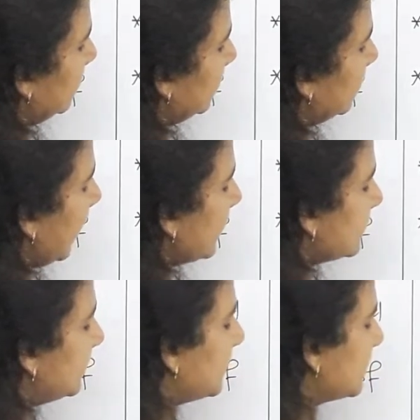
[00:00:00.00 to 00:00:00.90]
The
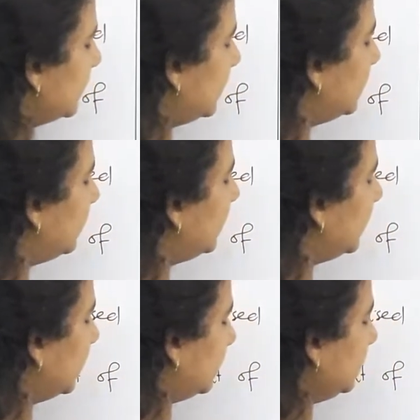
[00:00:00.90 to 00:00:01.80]
acid present in
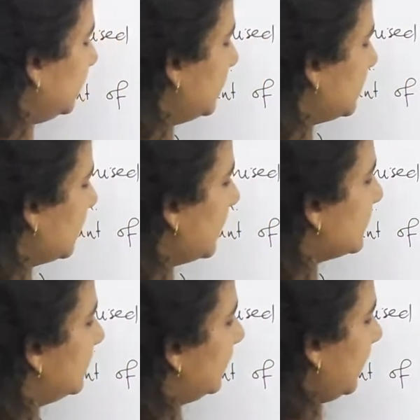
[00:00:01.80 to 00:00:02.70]
vinegar, that is
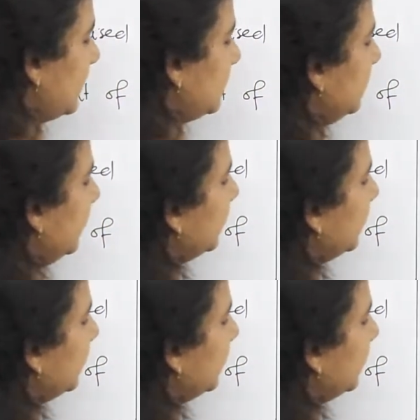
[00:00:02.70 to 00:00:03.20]
acetic acid.